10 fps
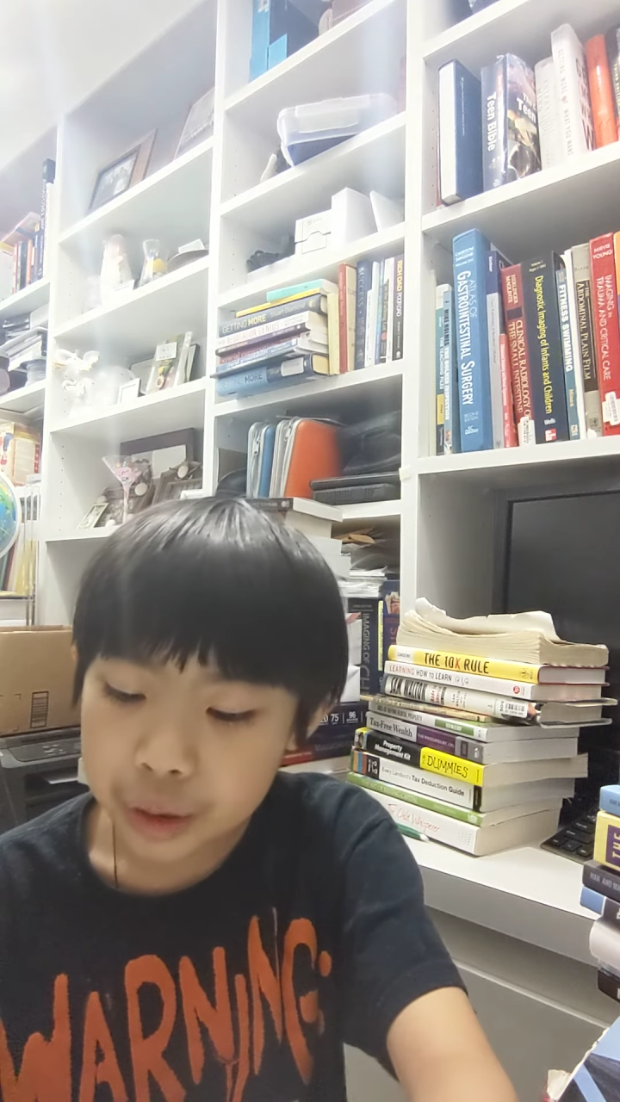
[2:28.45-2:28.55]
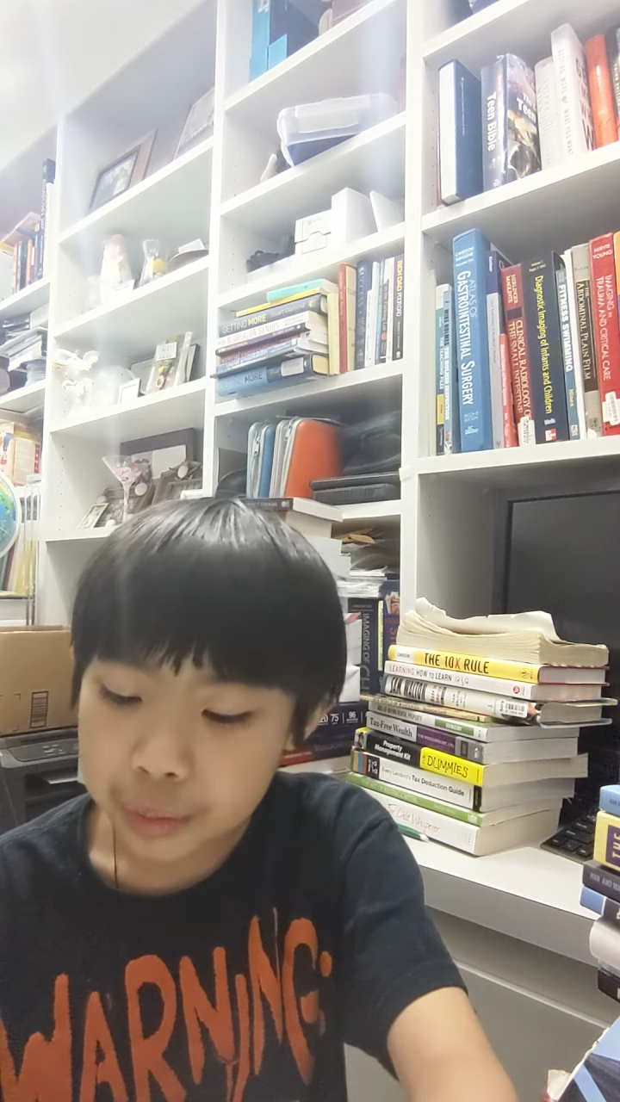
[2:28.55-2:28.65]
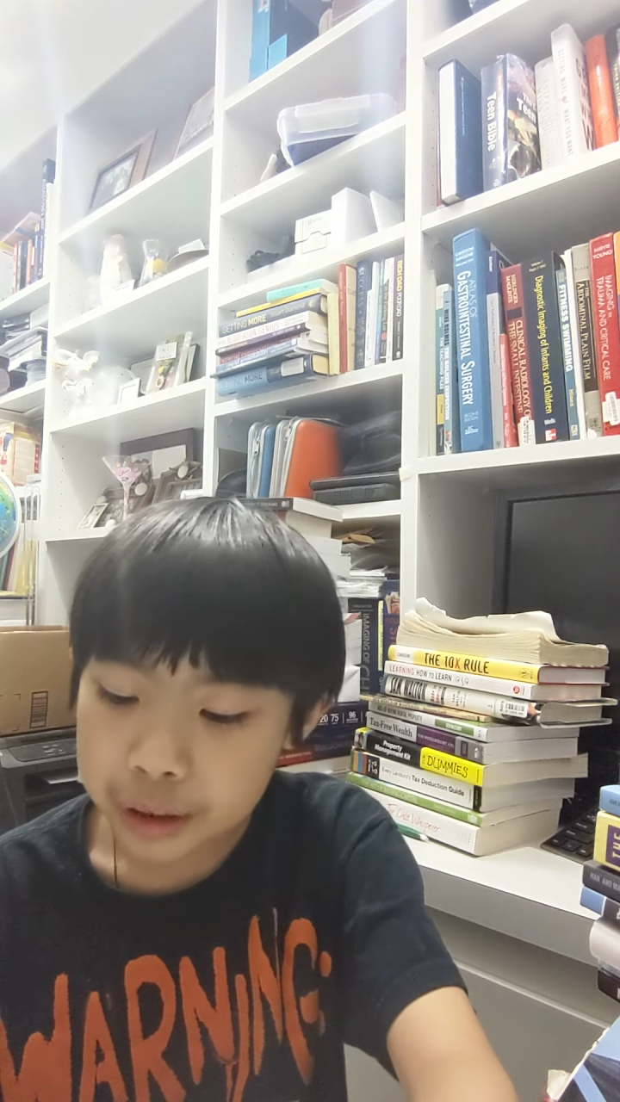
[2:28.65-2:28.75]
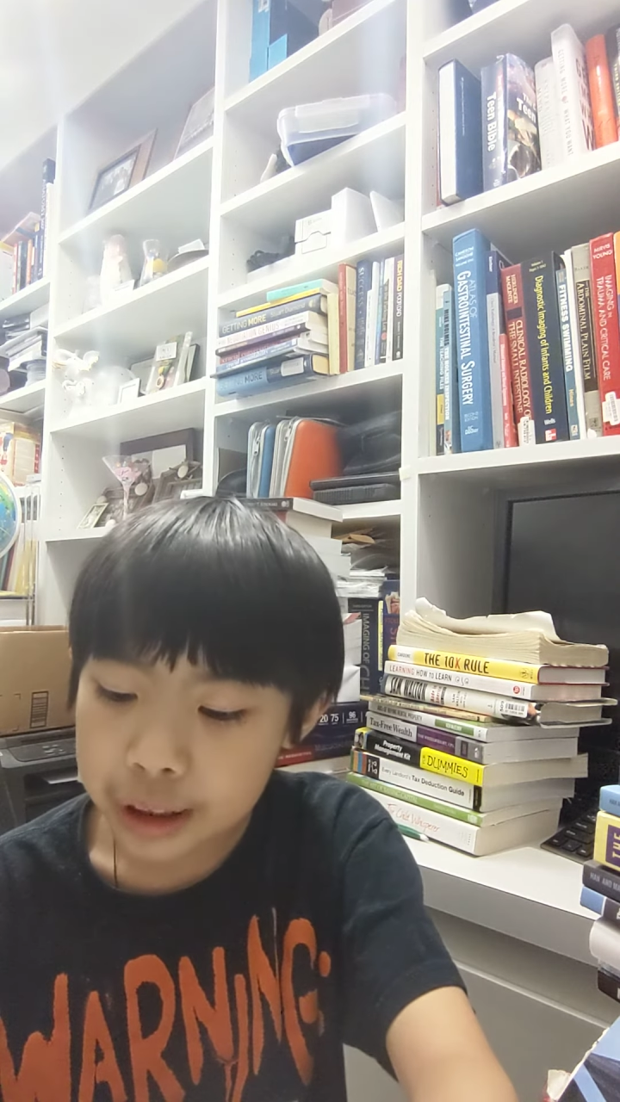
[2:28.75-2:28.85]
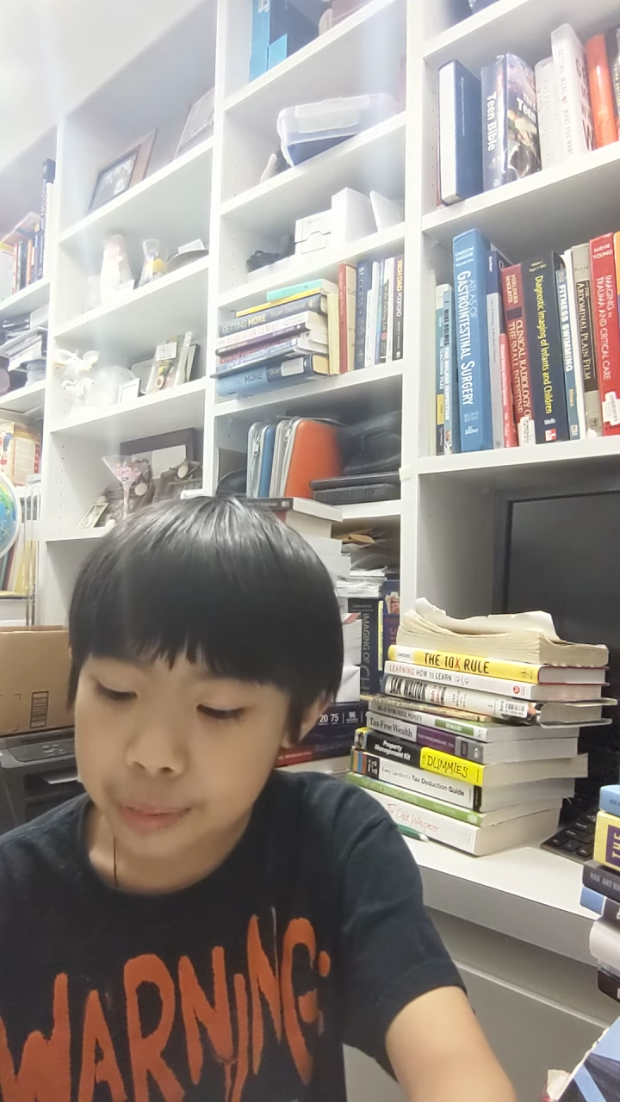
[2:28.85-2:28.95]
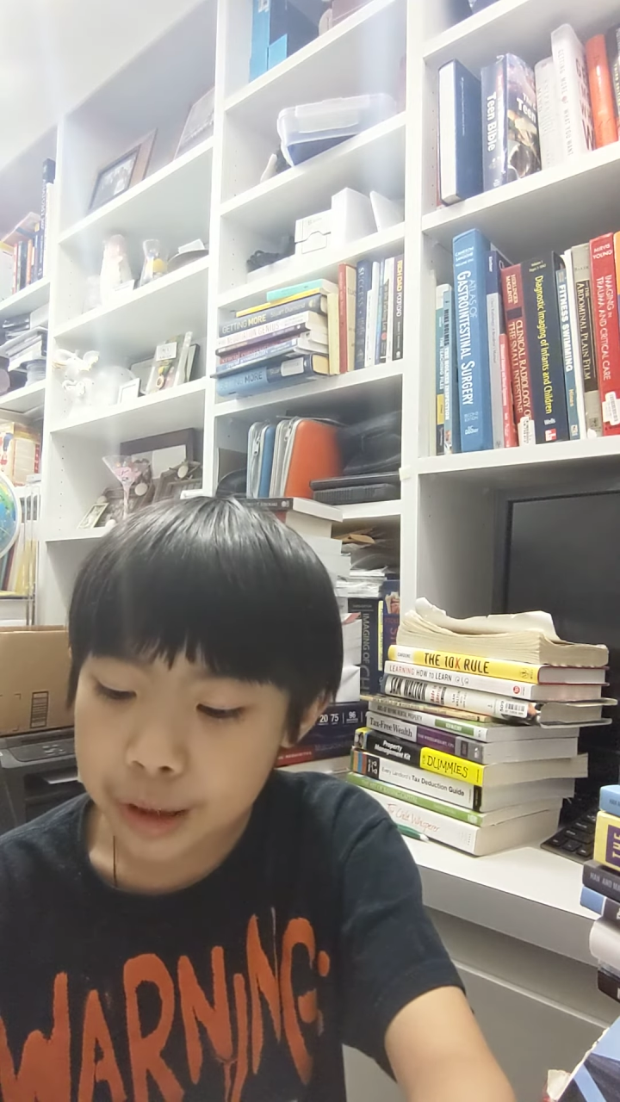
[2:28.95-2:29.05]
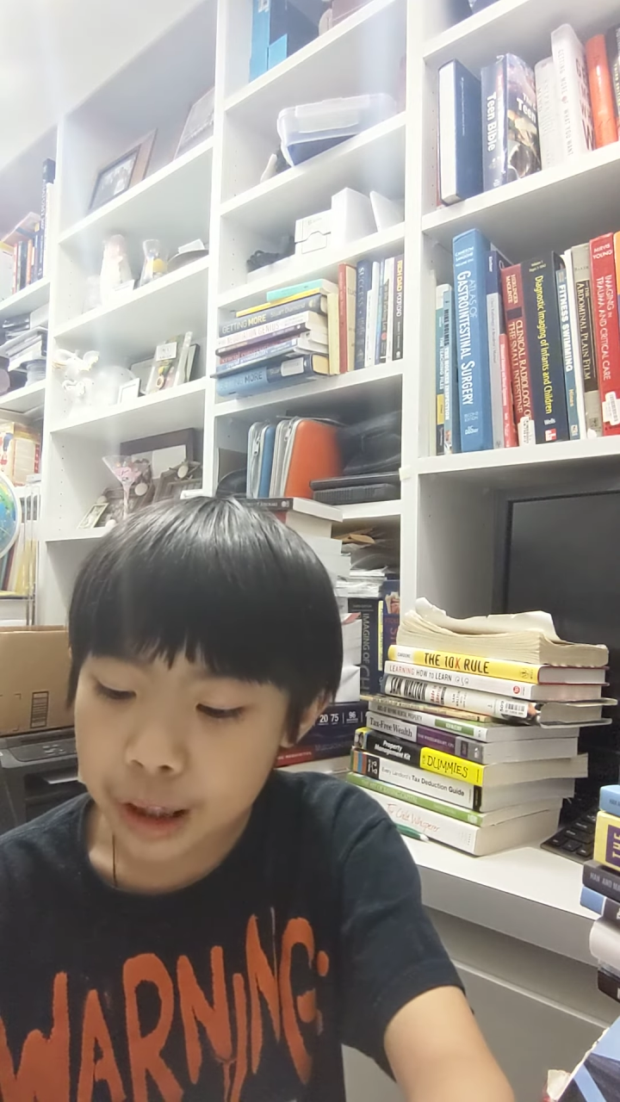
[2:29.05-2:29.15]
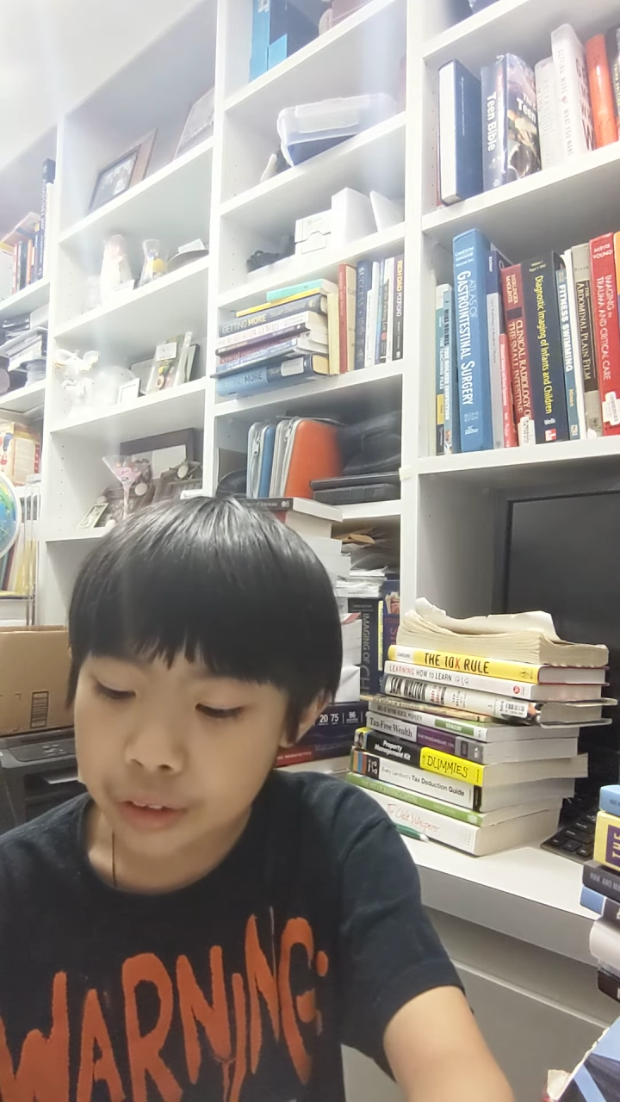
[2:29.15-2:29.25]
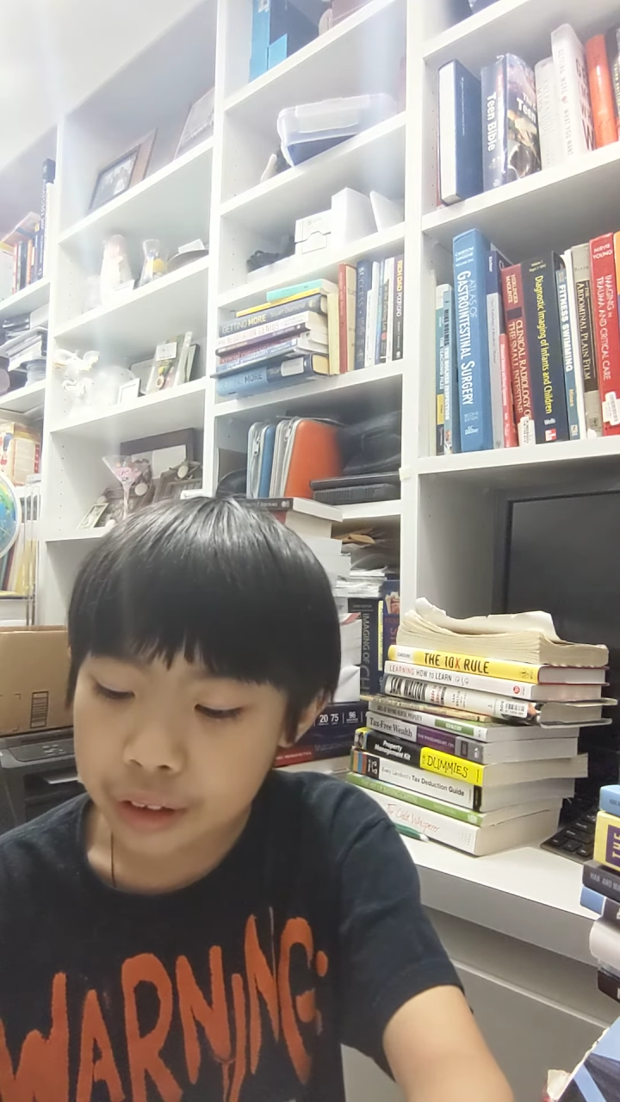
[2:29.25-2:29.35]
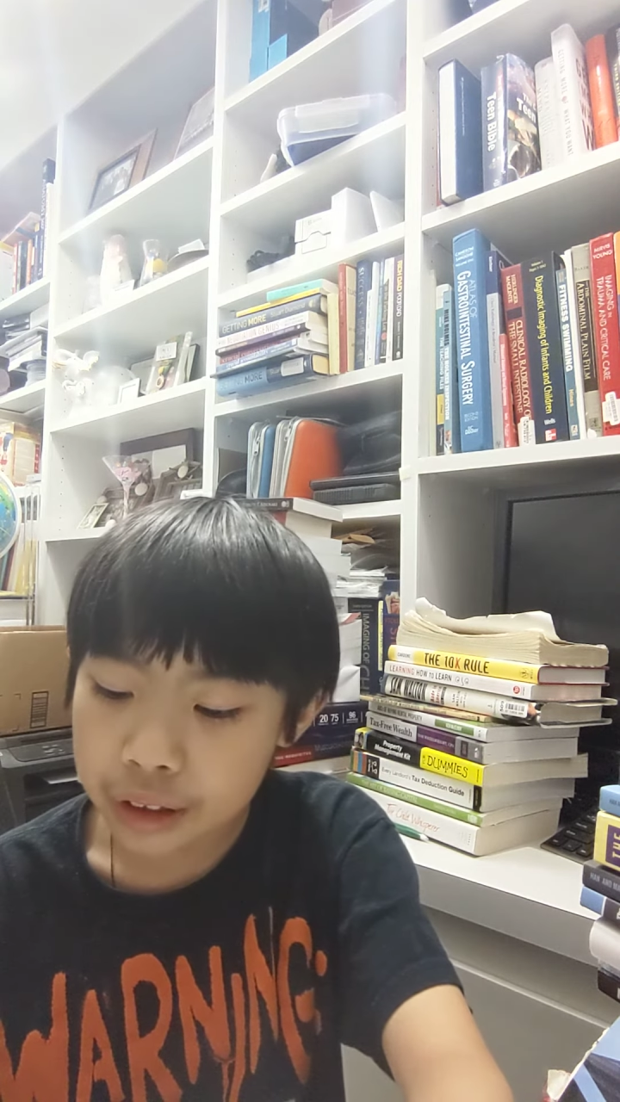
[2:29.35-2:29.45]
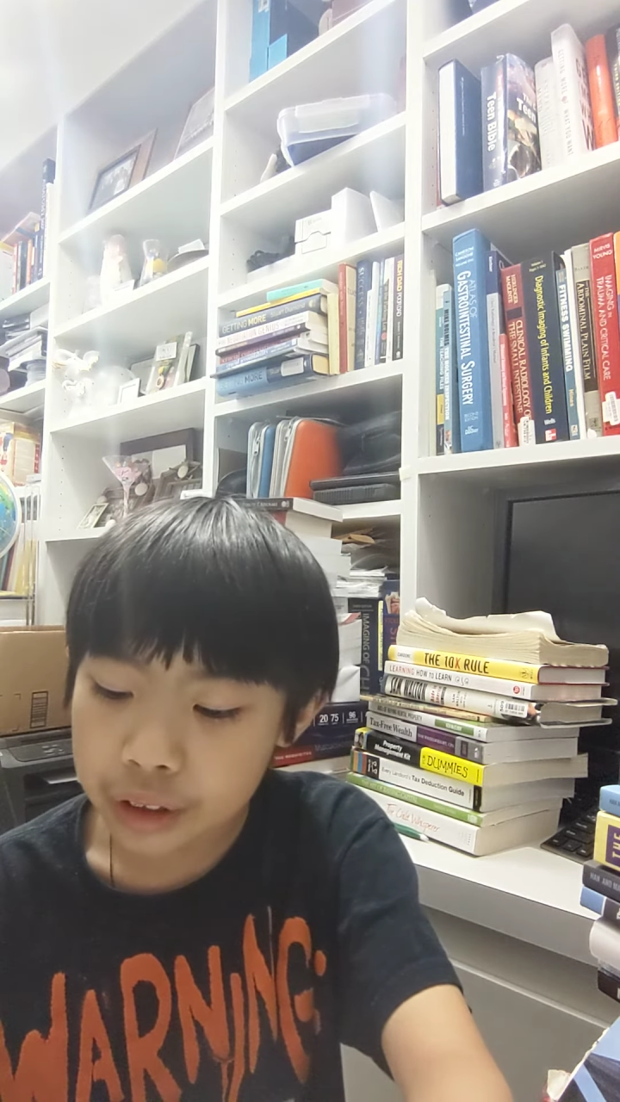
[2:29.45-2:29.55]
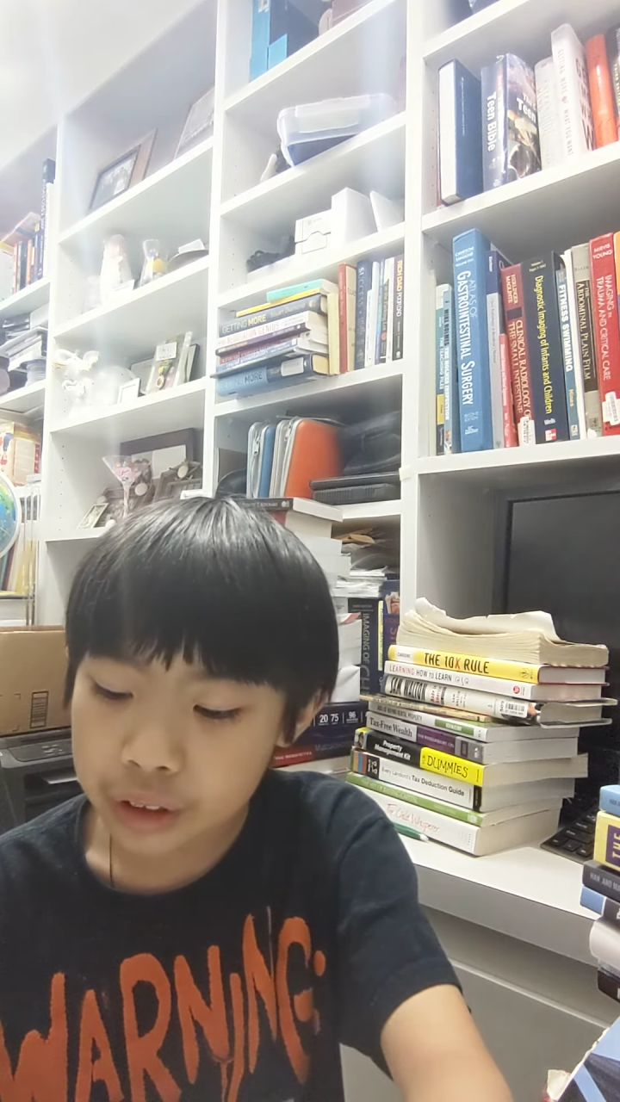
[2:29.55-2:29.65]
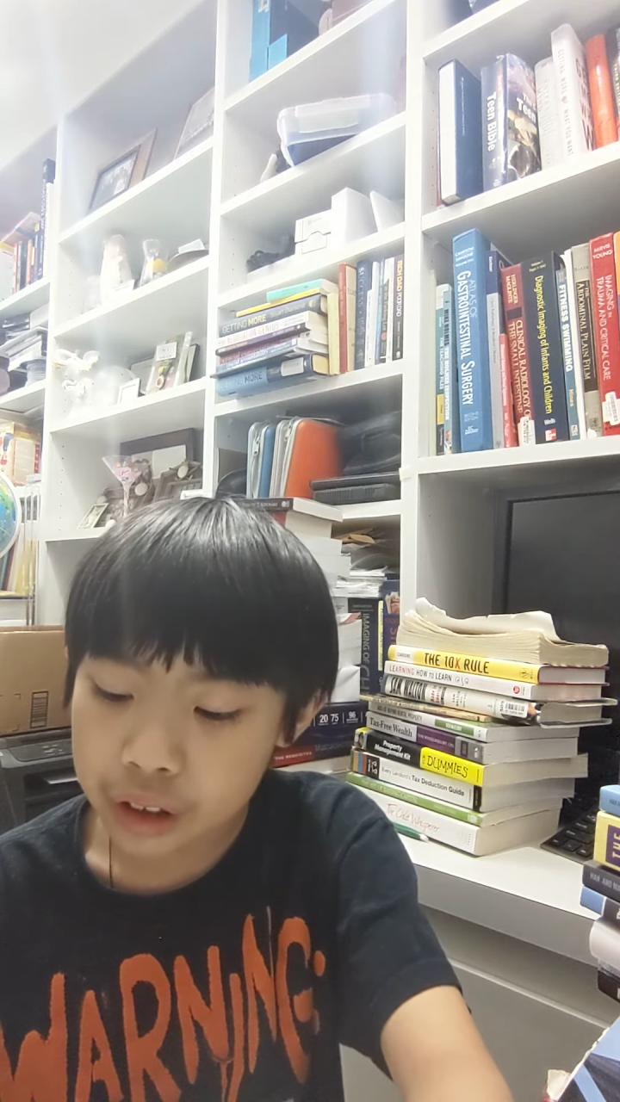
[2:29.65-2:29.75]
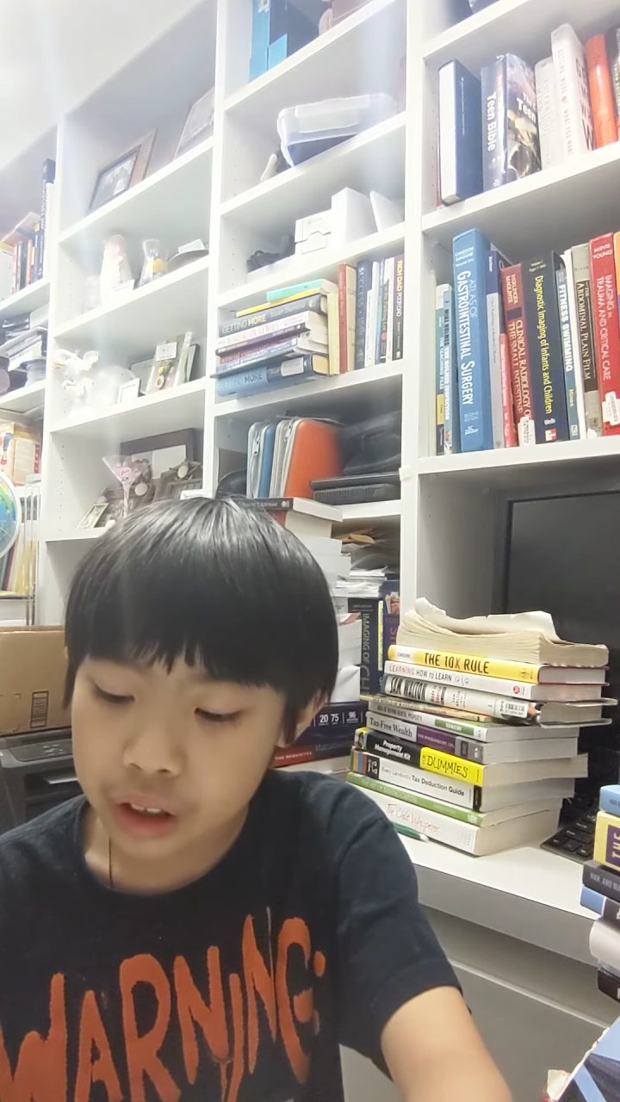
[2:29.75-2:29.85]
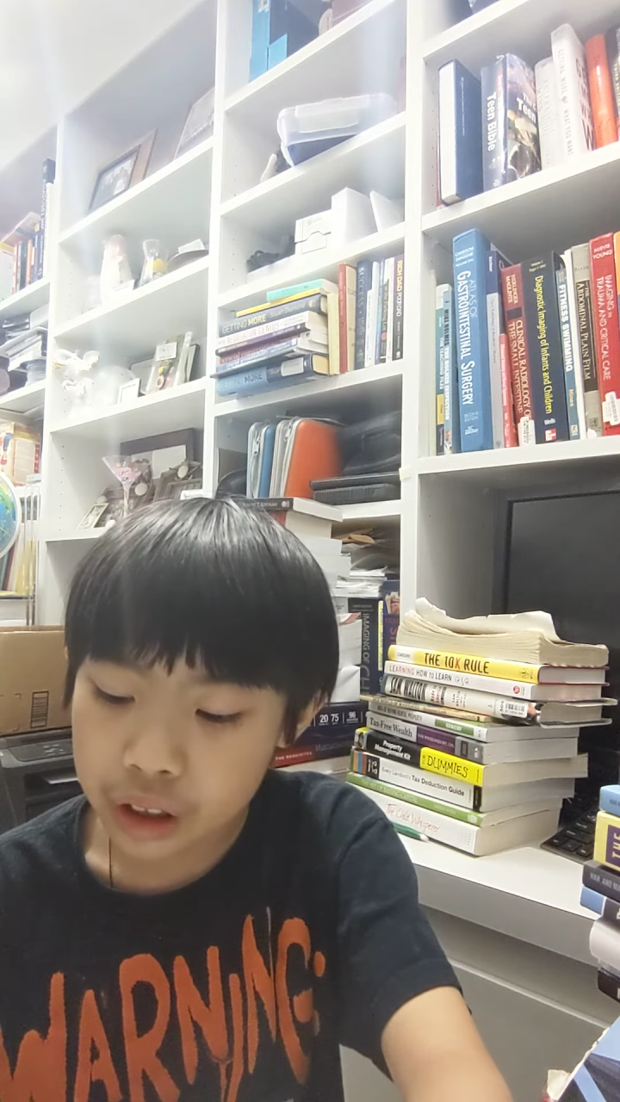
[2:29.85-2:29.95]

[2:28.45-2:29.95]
but deep down they know they are